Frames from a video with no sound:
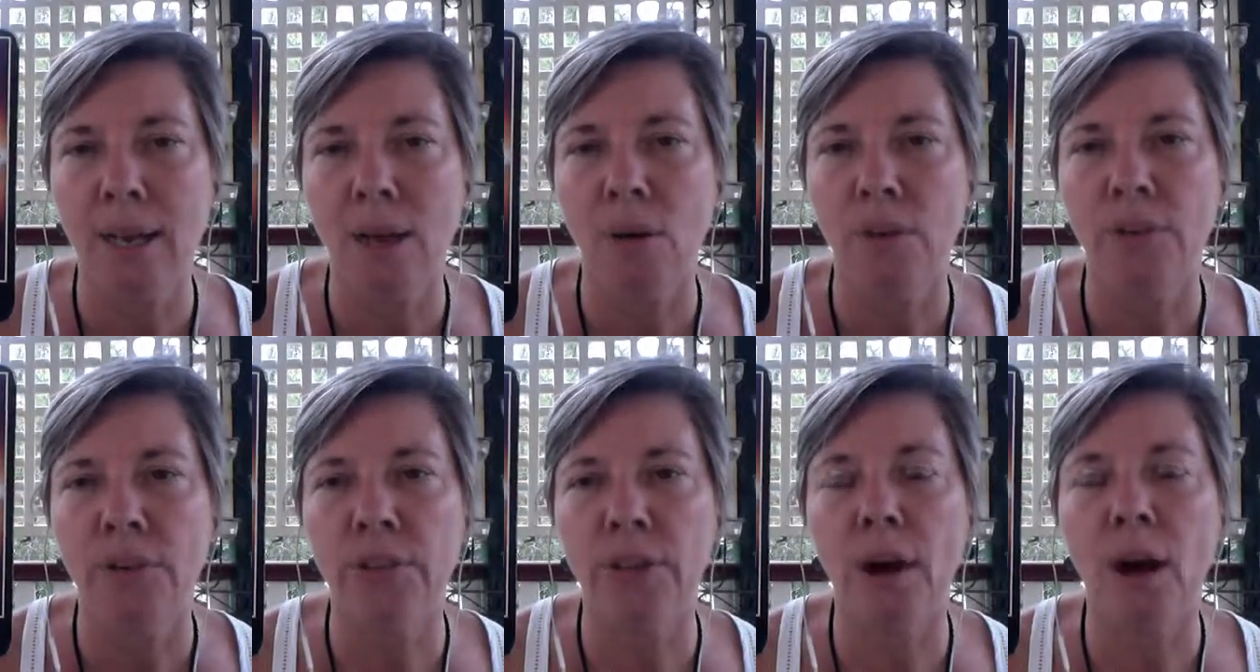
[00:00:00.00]

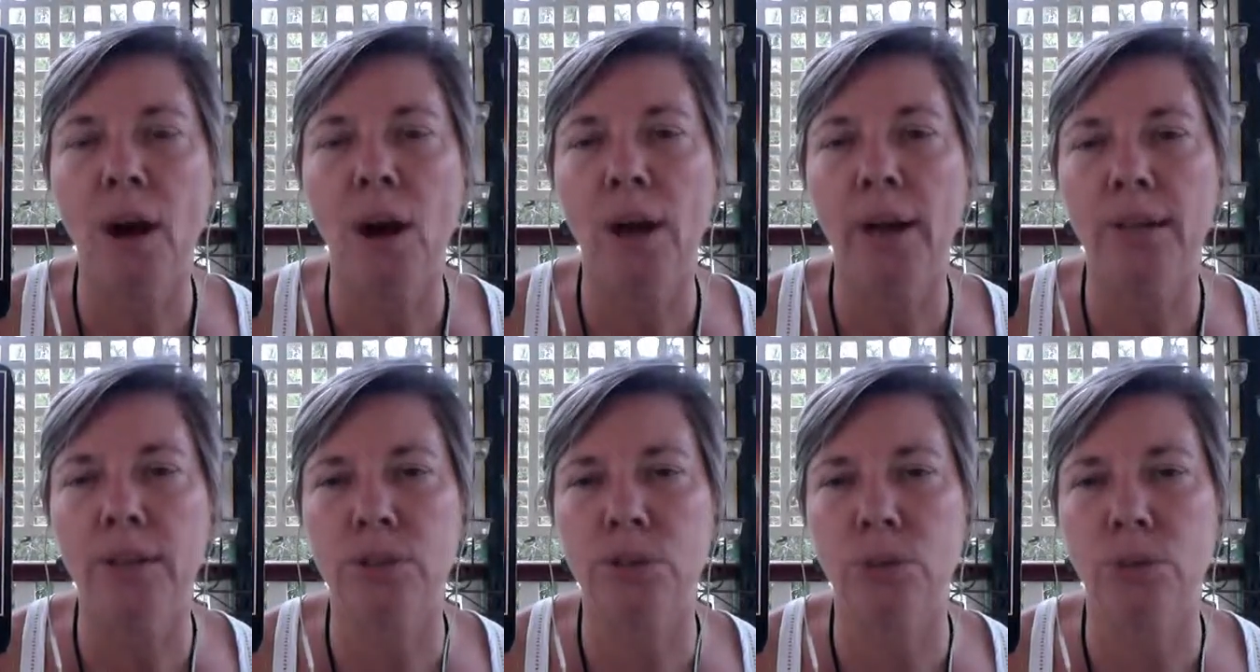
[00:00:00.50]
for the
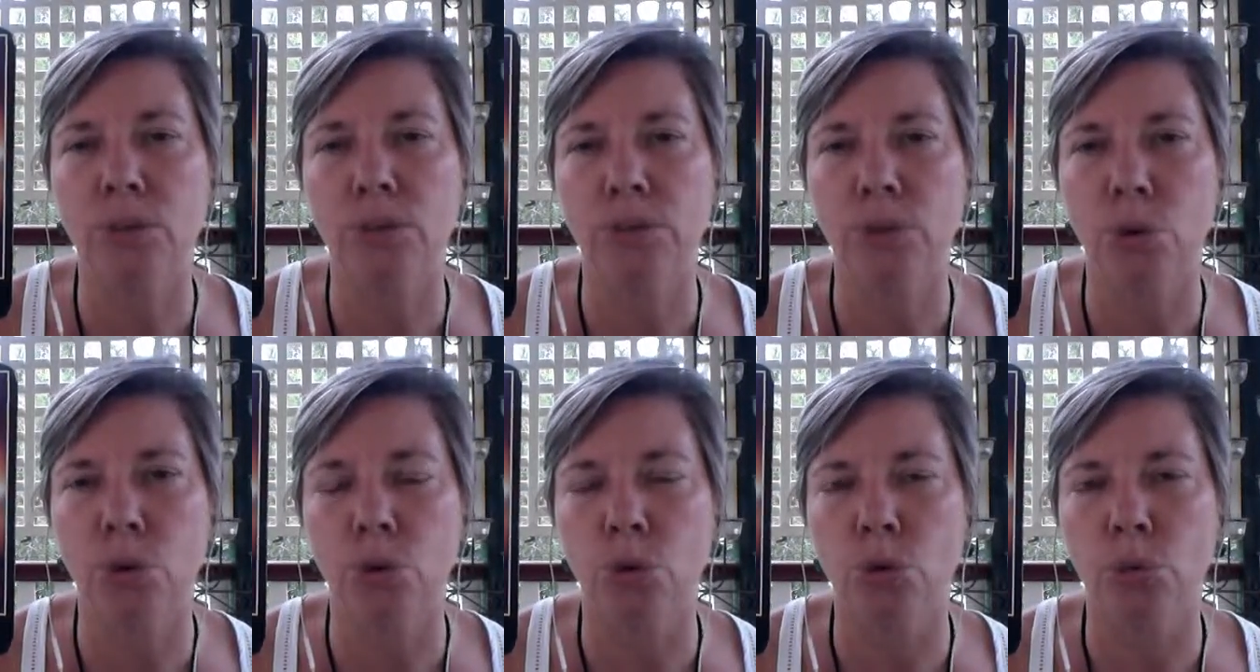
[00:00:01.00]
highest good of
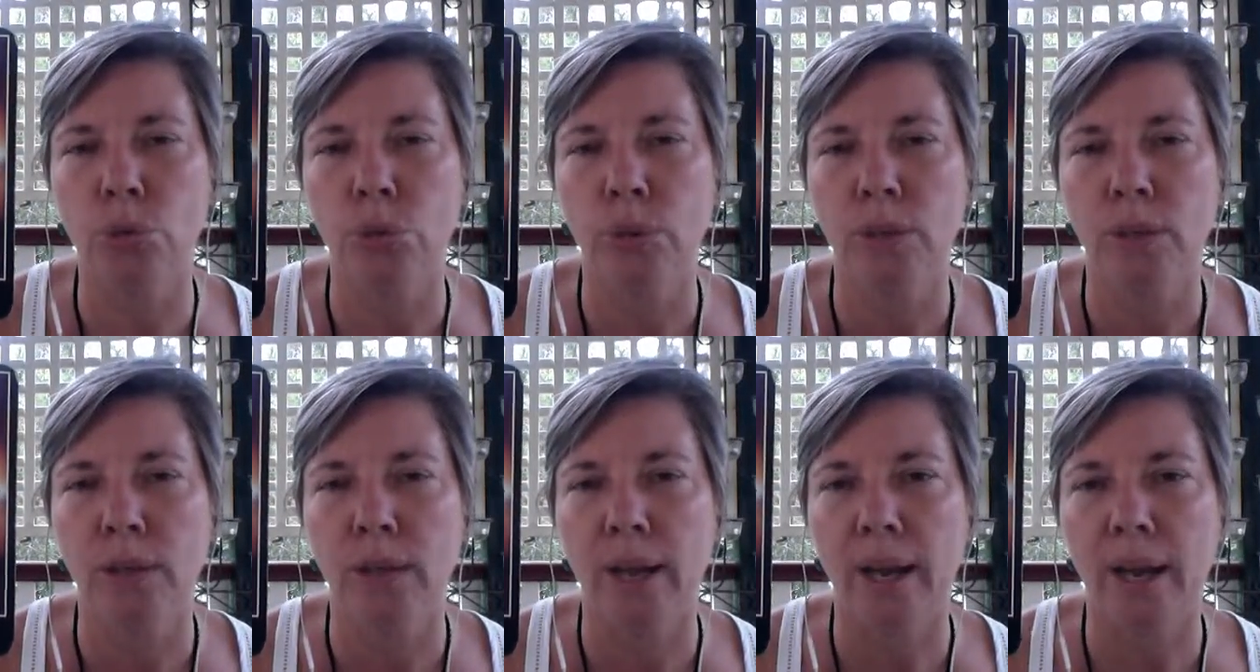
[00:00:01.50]
all?
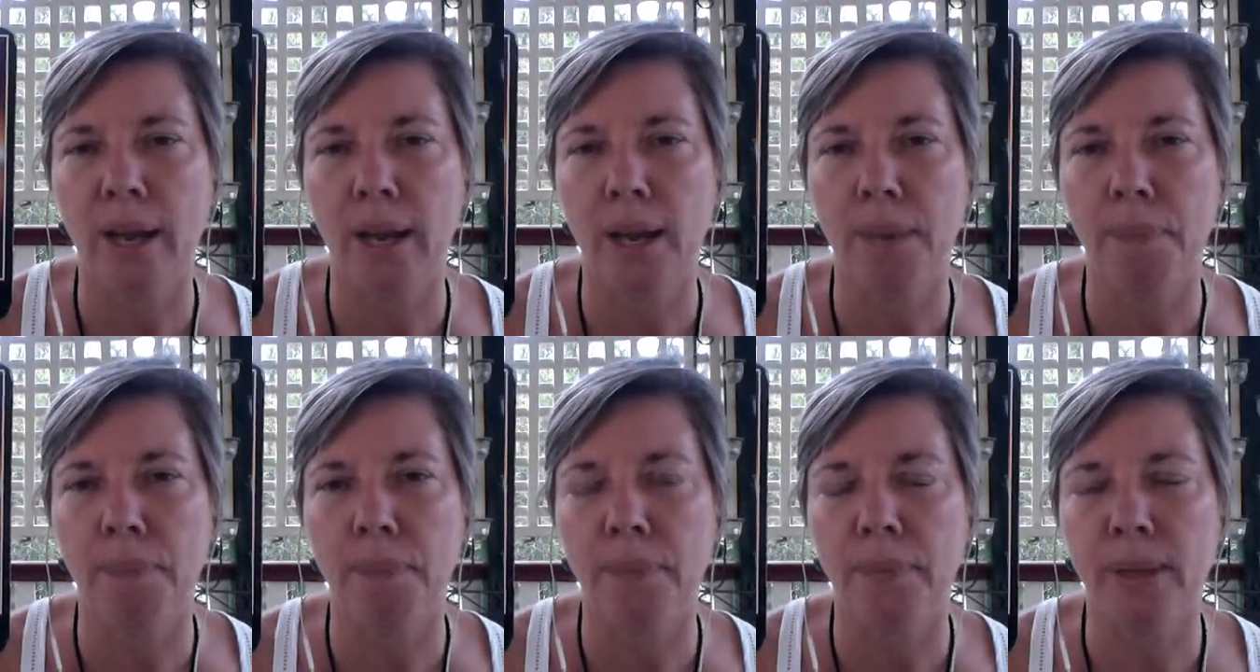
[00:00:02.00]

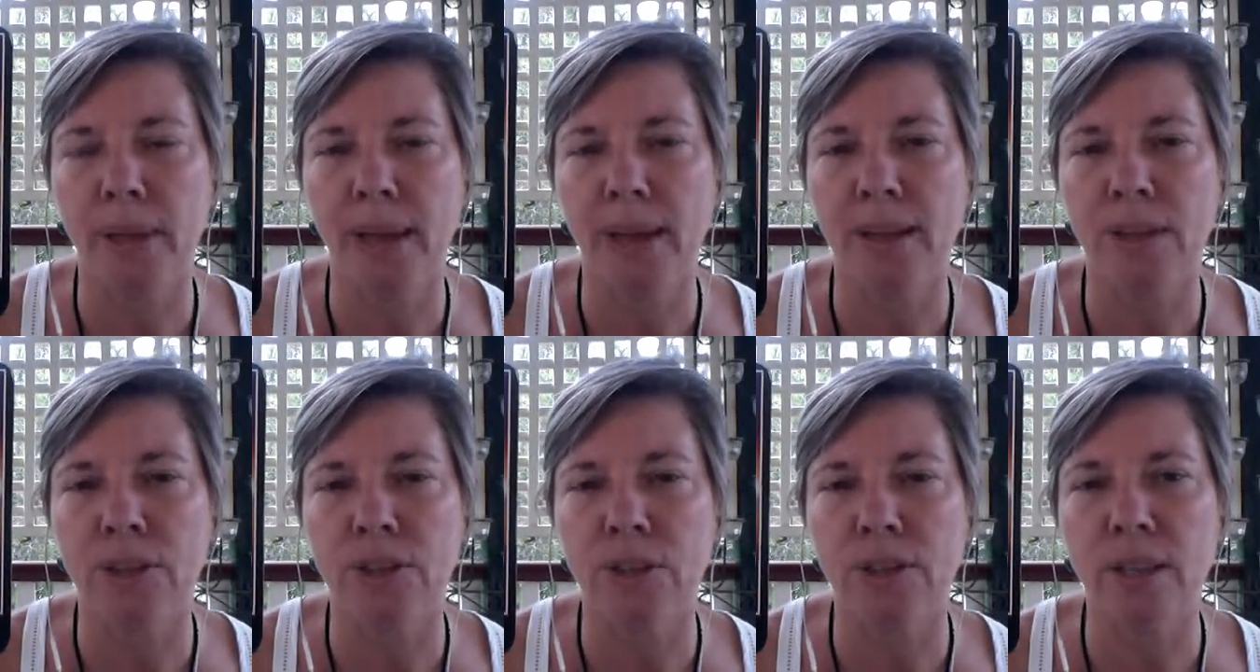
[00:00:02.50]

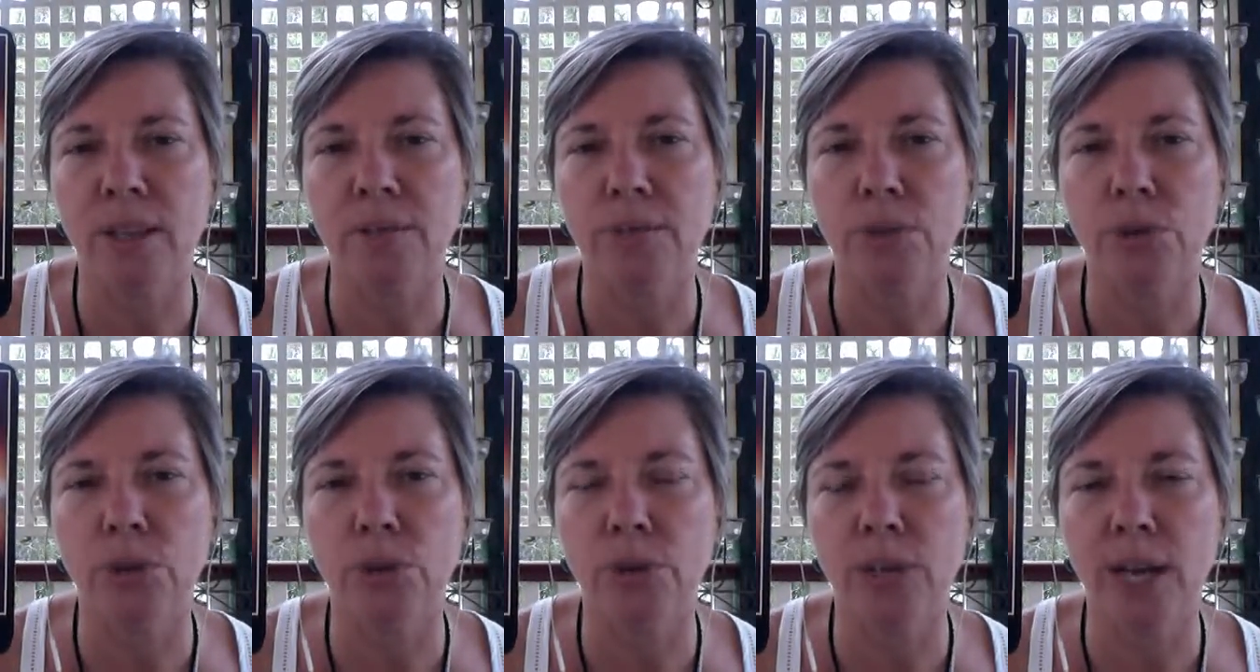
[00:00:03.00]
And so
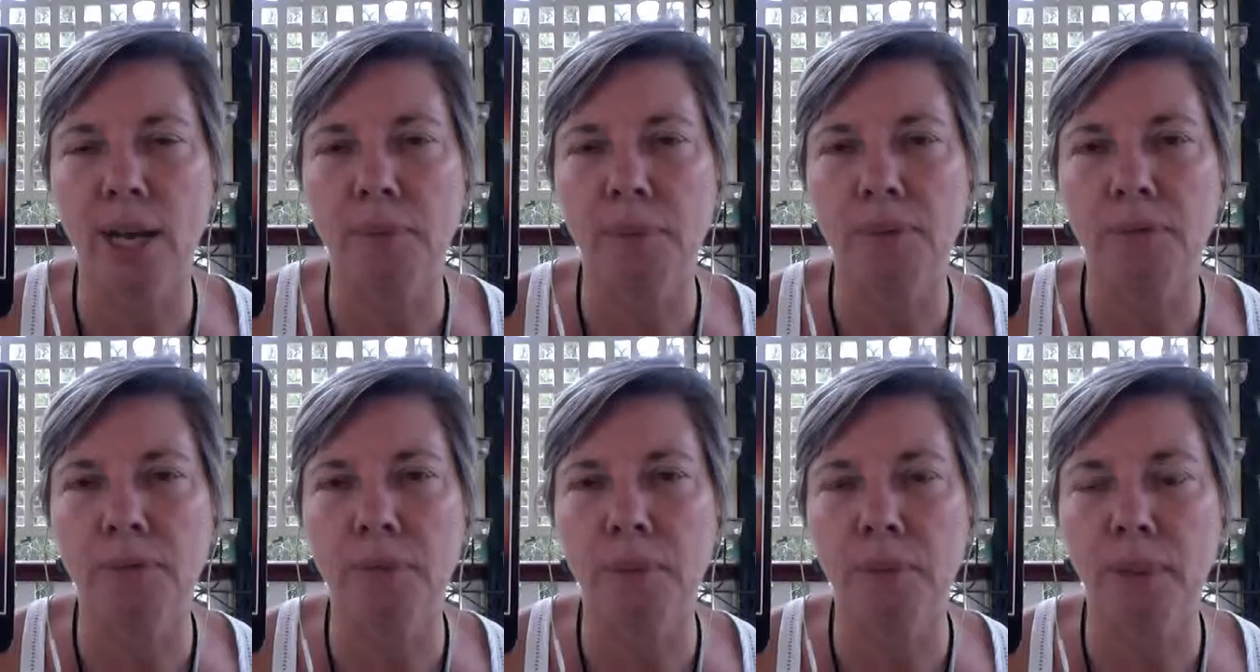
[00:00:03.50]
therefore you're coming
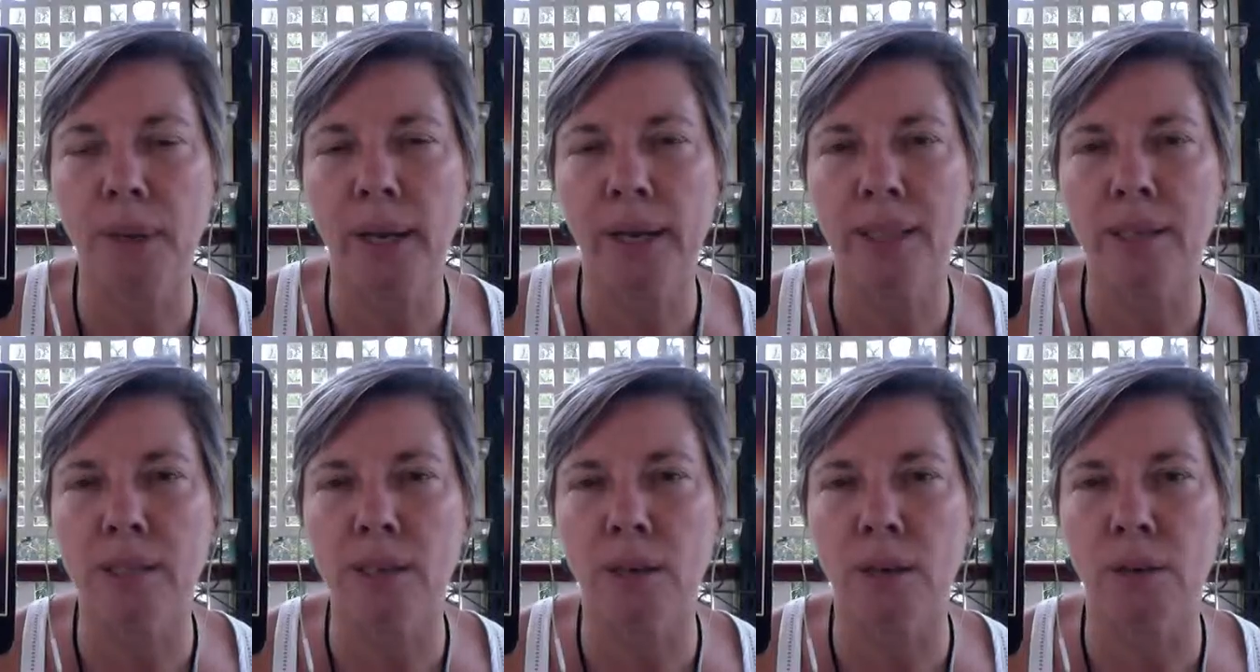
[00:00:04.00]
from a
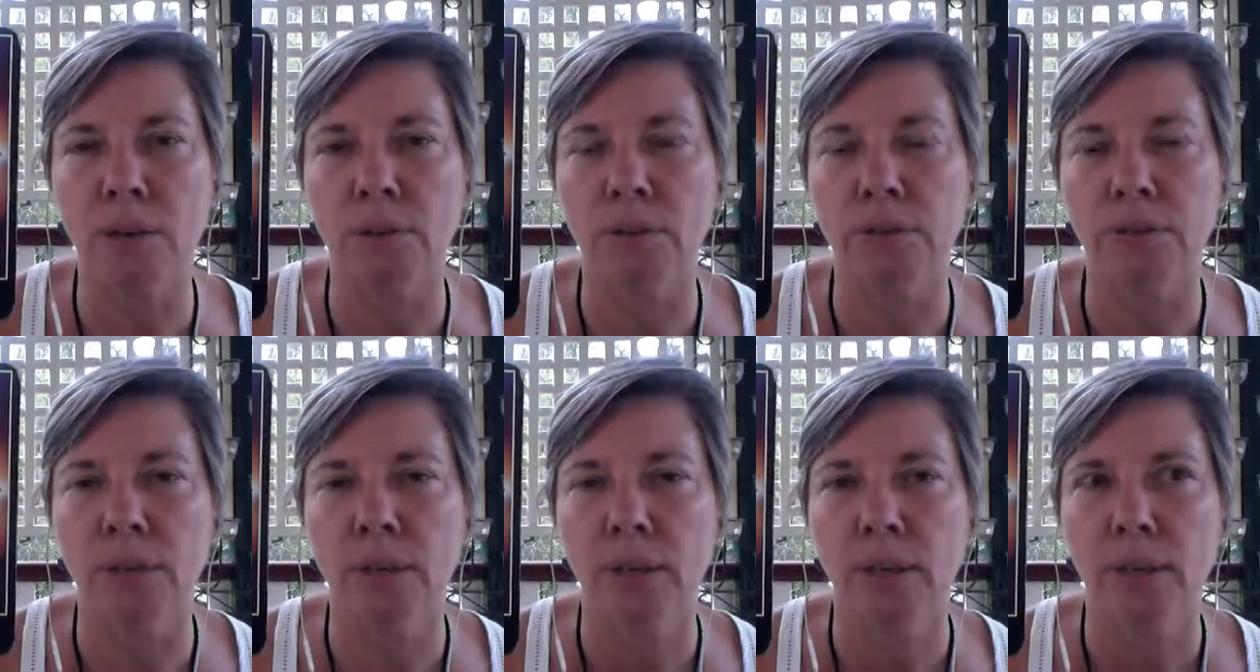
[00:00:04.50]
place of